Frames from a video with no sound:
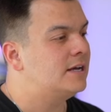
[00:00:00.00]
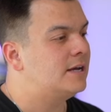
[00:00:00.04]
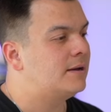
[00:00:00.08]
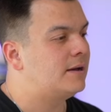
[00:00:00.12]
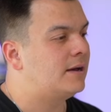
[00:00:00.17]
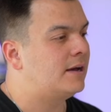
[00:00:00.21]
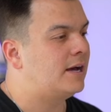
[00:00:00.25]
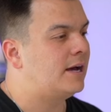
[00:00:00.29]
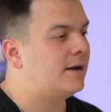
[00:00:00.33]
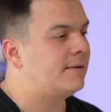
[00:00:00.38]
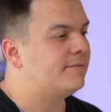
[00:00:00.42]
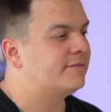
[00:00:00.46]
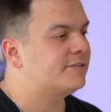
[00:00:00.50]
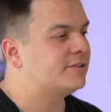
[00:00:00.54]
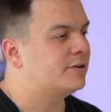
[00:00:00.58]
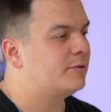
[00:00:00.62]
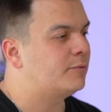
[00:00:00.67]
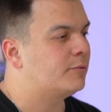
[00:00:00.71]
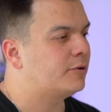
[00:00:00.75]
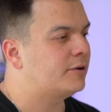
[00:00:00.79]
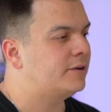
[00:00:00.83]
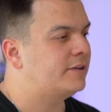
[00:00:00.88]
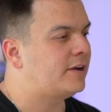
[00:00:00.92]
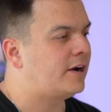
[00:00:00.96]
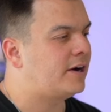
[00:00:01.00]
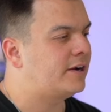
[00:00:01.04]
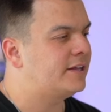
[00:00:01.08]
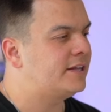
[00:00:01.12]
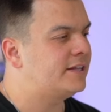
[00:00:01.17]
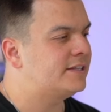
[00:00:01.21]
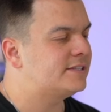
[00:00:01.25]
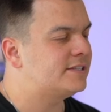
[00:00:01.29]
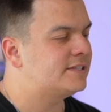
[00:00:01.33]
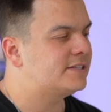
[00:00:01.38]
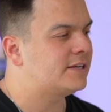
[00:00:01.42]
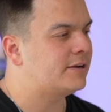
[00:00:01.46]
So we're going to
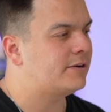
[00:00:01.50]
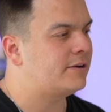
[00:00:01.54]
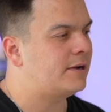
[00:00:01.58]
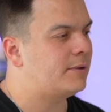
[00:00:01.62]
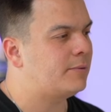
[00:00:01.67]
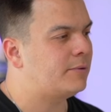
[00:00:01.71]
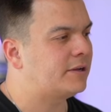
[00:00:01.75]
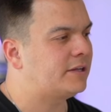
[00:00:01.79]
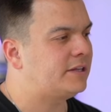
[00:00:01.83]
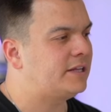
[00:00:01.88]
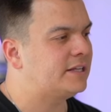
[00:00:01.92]
audiences area. We're going to